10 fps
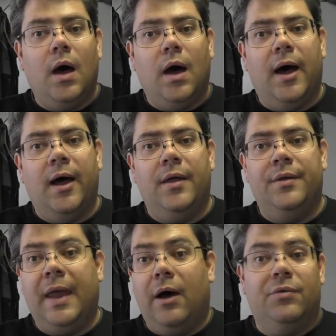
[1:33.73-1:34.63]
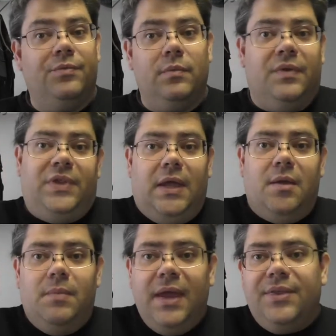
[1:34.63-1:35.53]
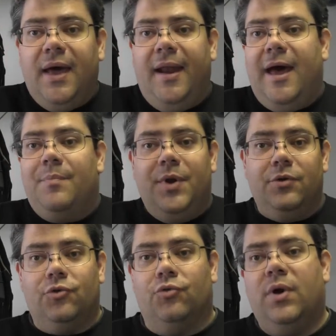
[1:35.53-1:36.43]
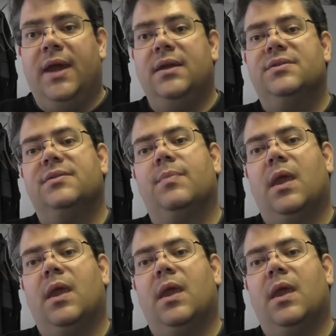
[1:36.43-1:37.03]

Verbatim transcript: Uh, now, if they can make that happen, great.